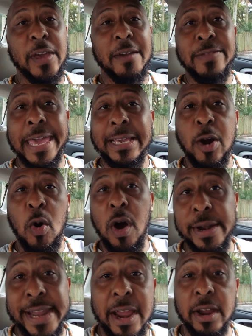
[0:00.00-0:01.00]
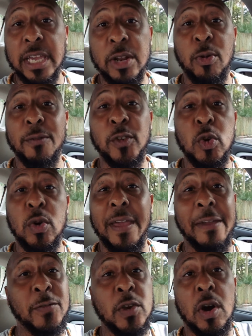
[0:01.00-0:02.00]
they go on there and get a review.
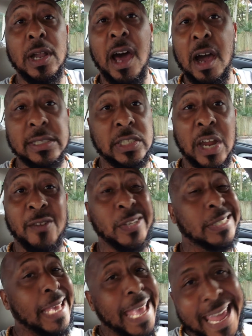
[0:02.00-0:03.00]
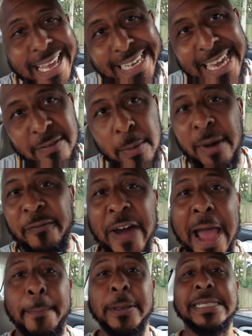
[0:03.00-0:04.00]
If you're a lawn service, give them a
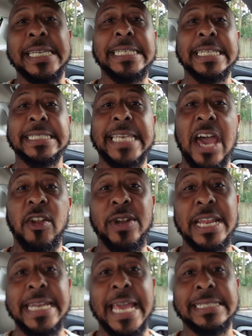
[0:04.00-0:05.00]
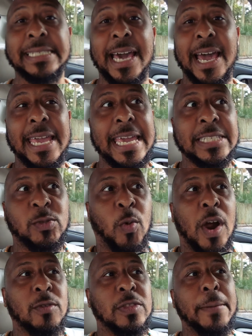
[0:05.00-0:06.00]
5% discount on their next cut. It's
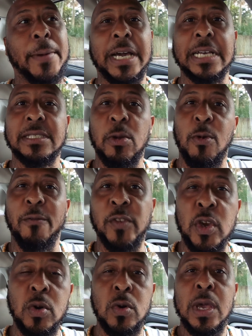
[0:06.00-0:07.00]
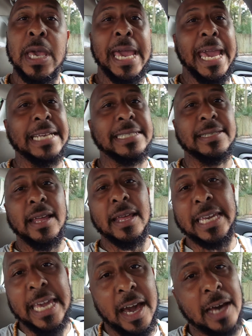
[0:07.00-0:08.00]
worth it, because the review is going to
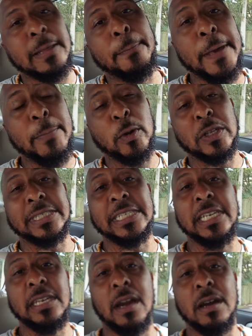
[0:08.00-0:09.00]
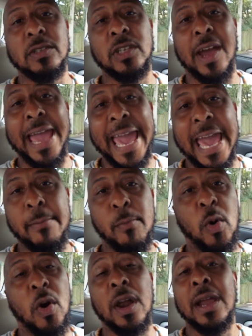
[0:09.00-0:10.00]
get other people to see your ad
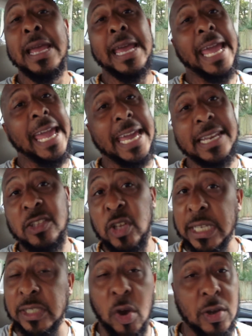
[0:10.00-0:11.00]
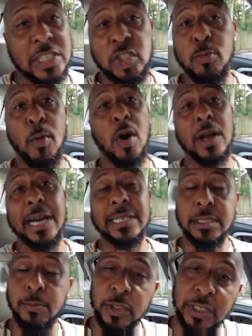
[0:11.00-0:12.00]
more, and it's going to get you more
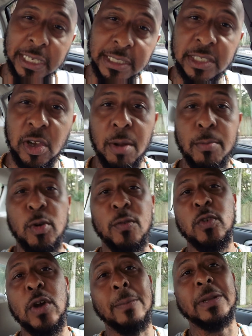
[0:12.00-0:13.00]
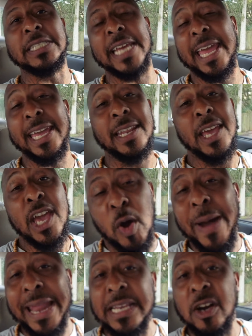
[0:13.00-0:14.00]
customers because it's going to move you up the chain.
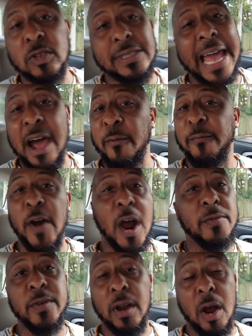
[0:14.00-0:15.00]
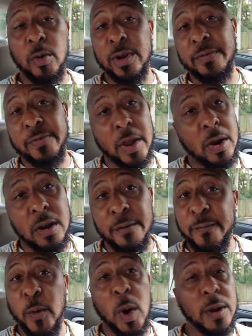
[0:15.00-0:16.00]
Nobody goes down farther on the 3rd,
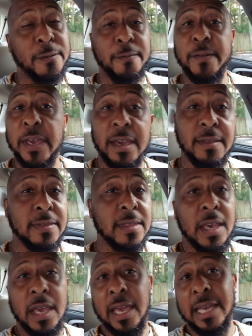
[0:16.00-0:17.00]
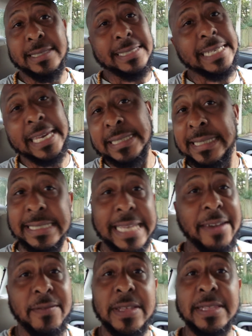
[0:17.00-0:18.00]
4th, 5th, 6th,
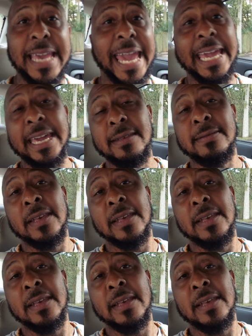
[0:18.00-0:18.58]
7th, 8th.